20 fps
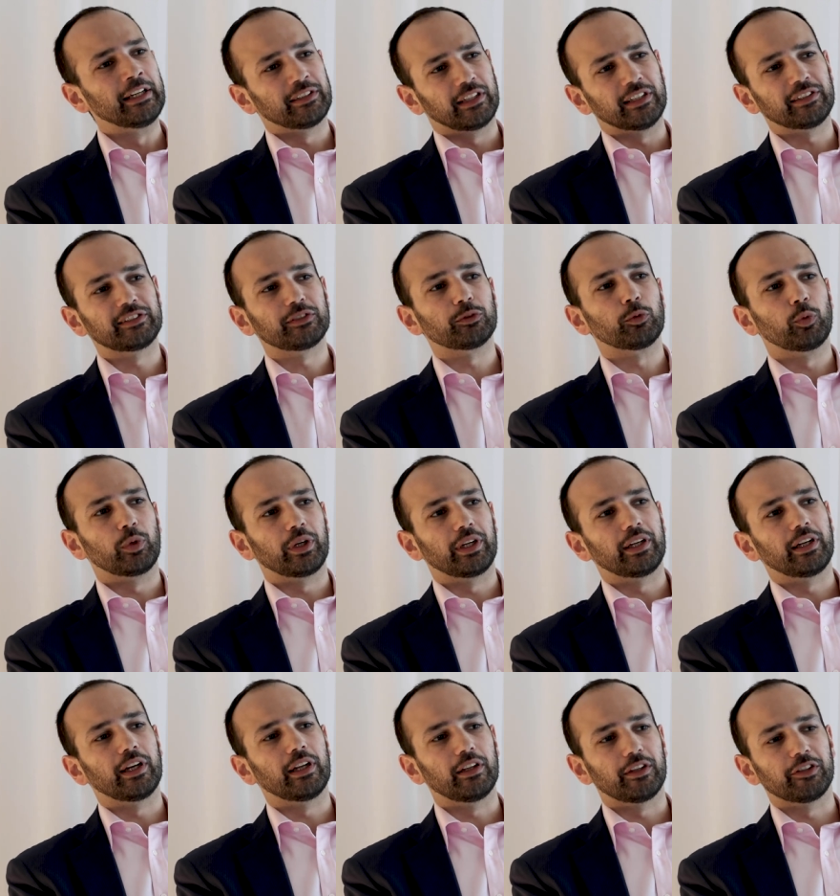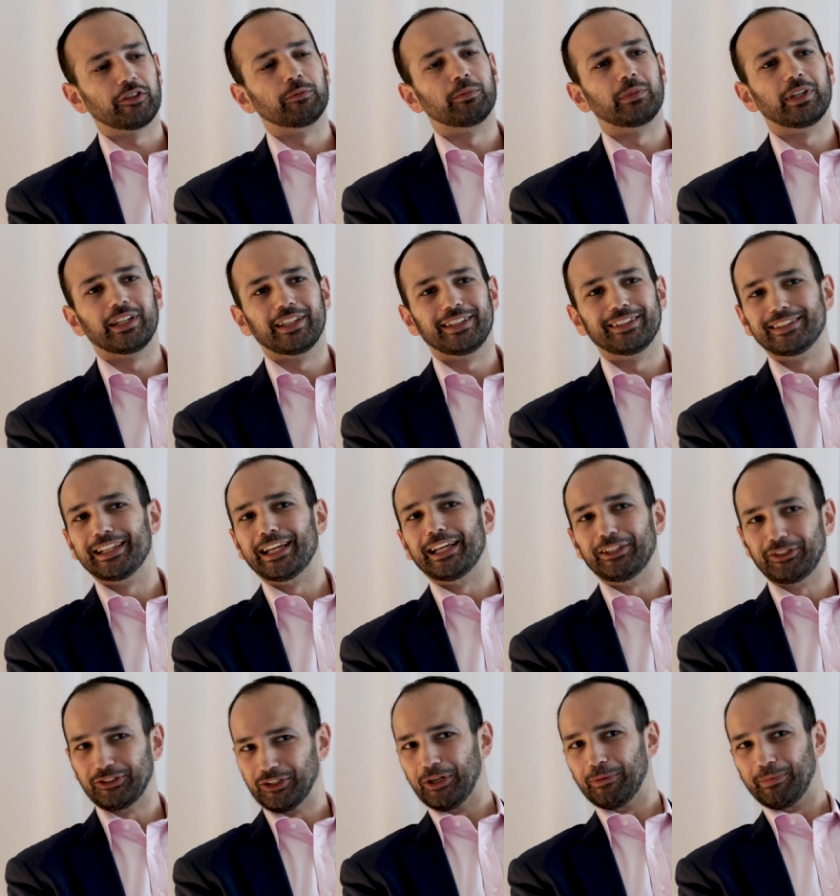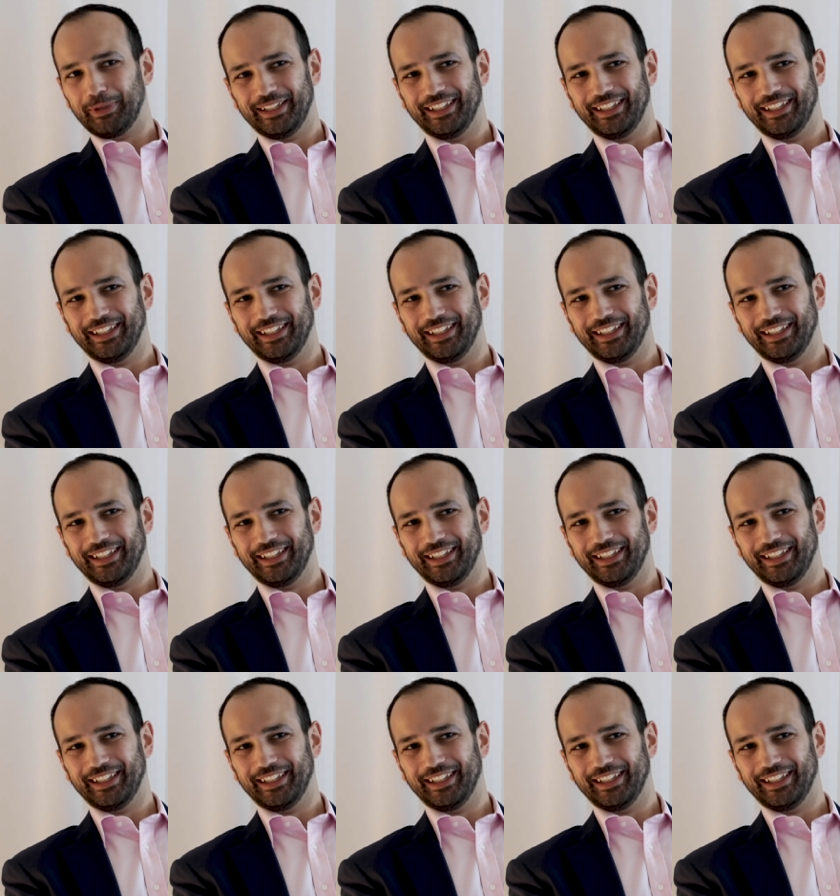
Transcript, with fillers: That's where a lot of my day job